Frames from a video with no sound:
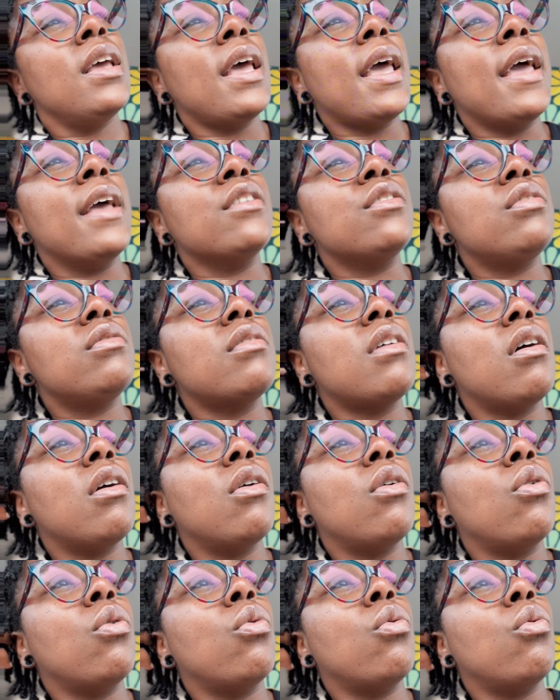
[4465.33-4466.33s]
And
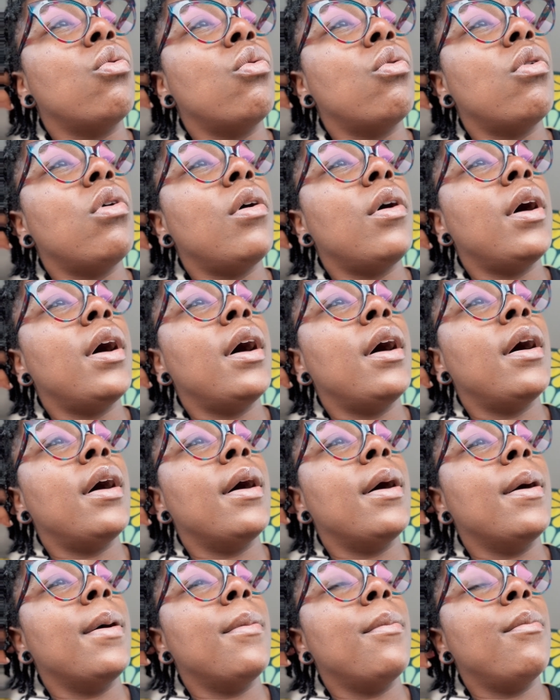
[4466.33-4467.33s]
so
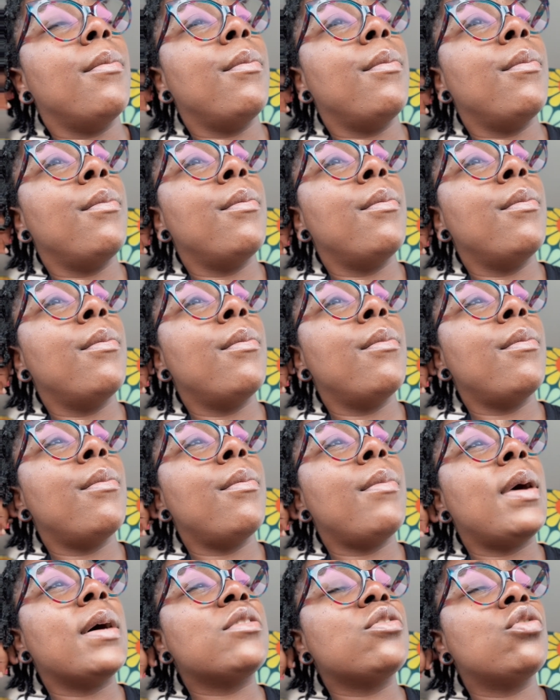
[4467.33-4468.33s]

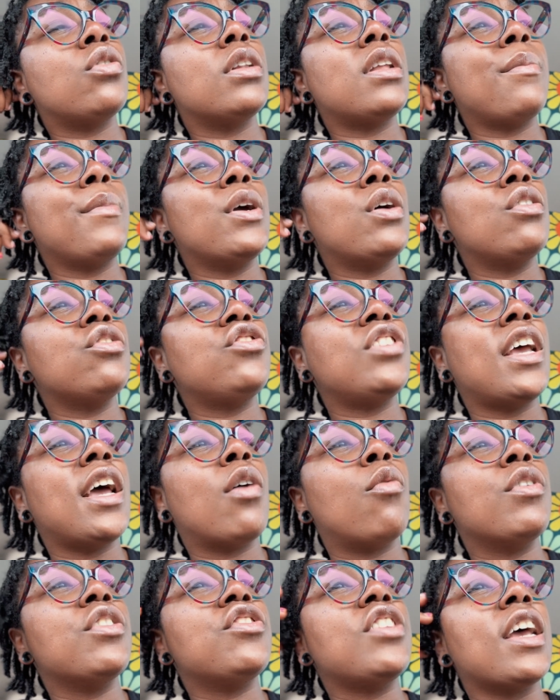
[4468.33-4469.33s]
I told her, let me go check.
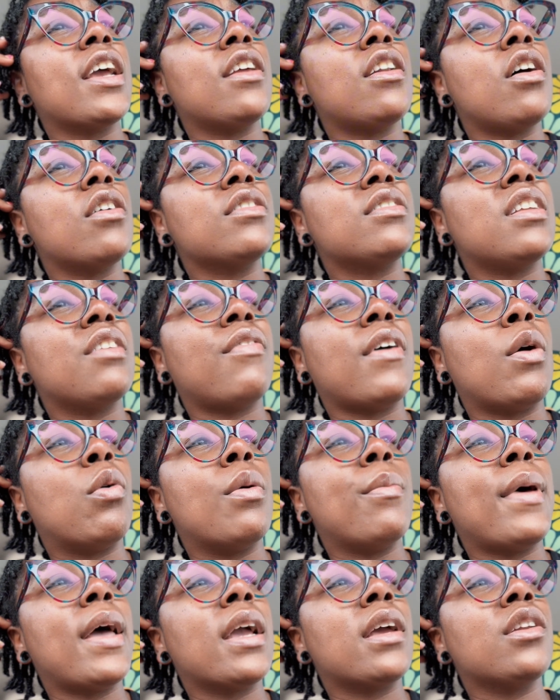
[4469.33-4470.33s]
We checking all this stuff. I
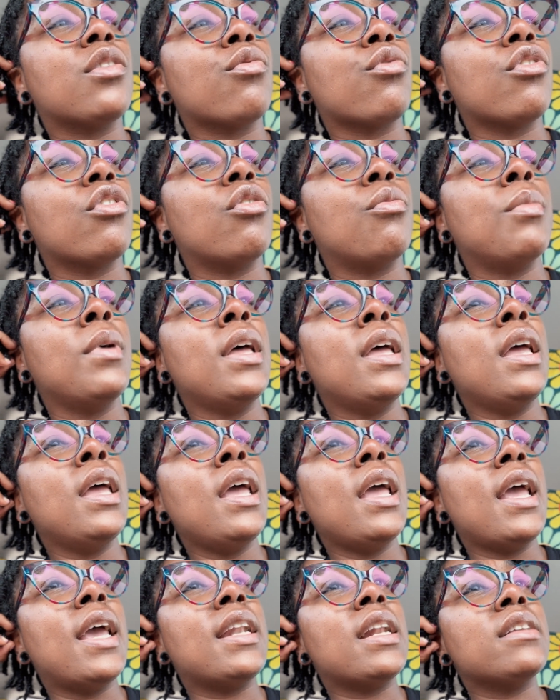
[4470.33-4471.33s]
went back in the room
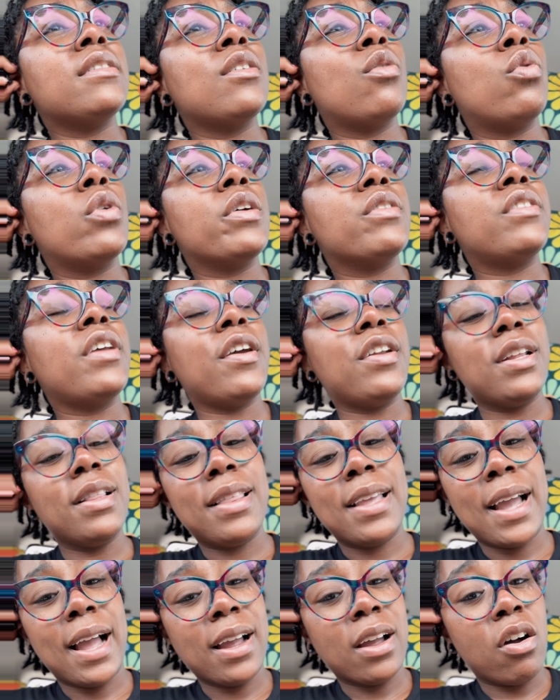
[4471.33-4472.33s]
and I said, well, is there
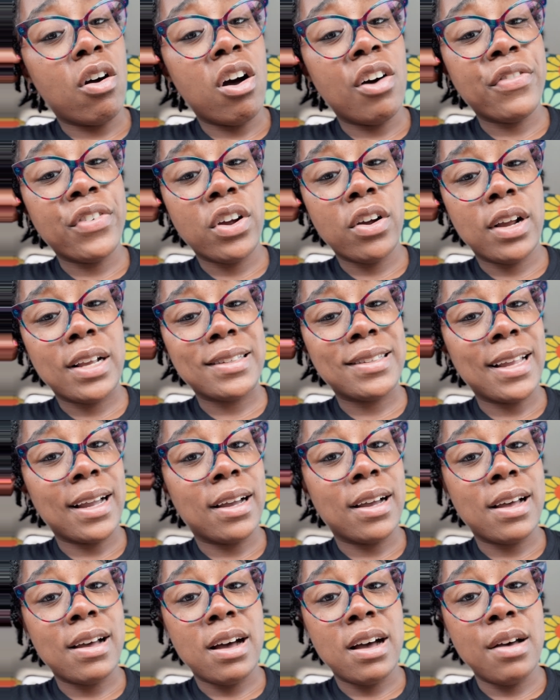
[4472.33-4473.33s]
anything I can offer her as like
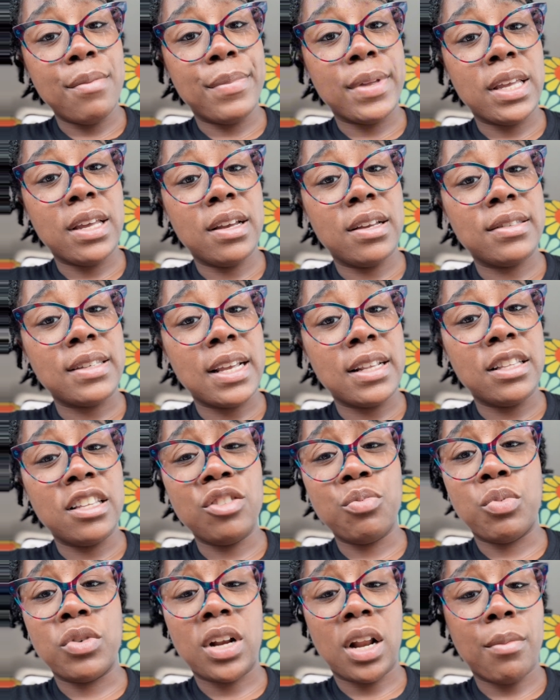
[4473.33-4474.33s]
a comp? Because at this
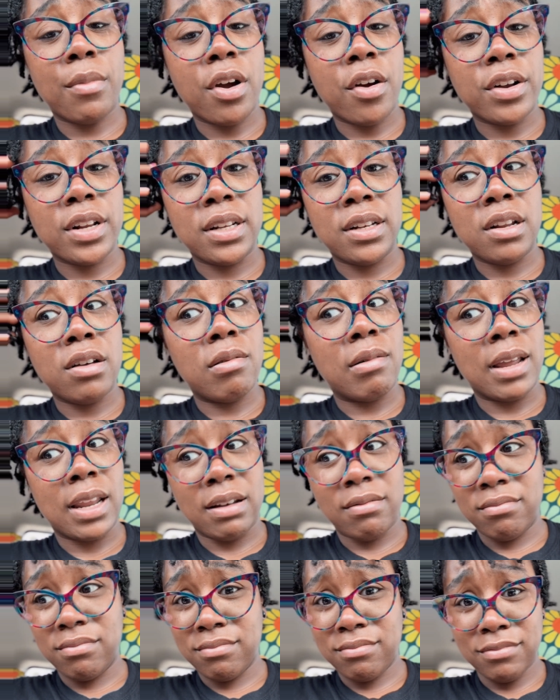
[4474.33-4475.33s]
point, I'm already
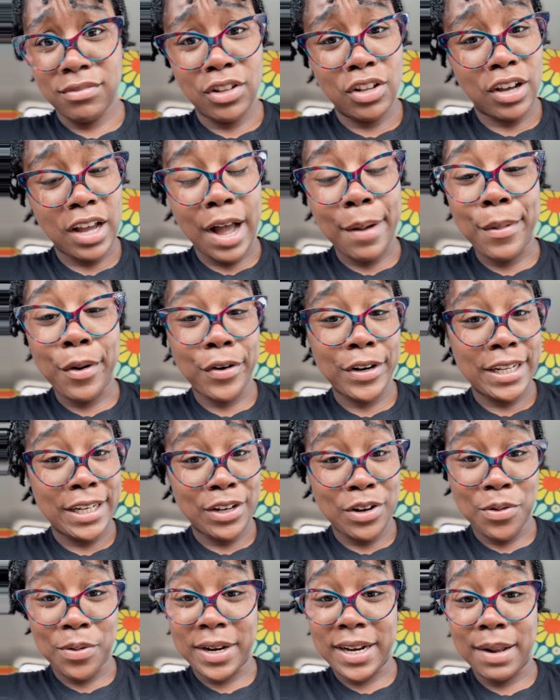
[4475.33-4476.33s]
knowing
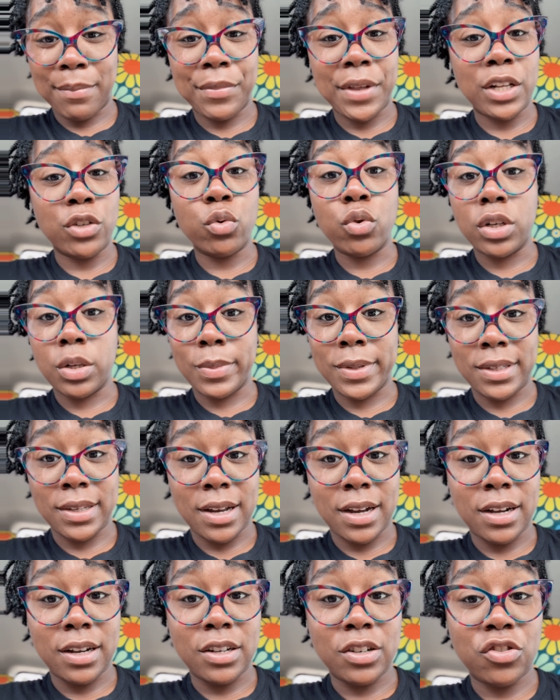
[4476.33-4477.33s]
I'm not doing the
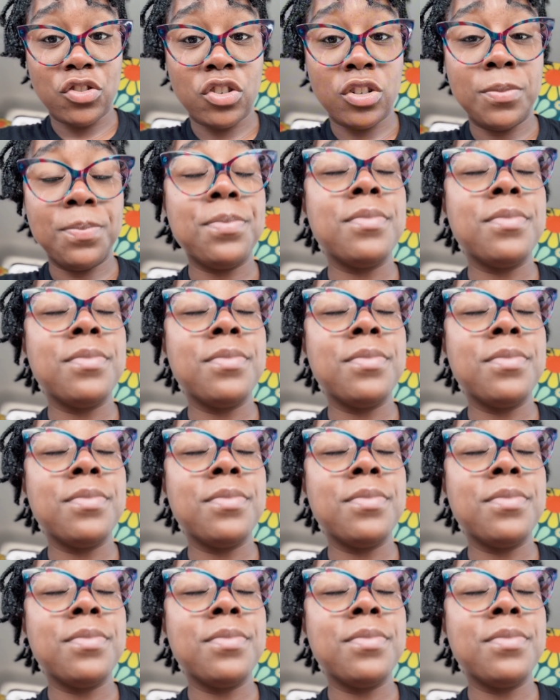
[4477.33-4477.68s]
massage.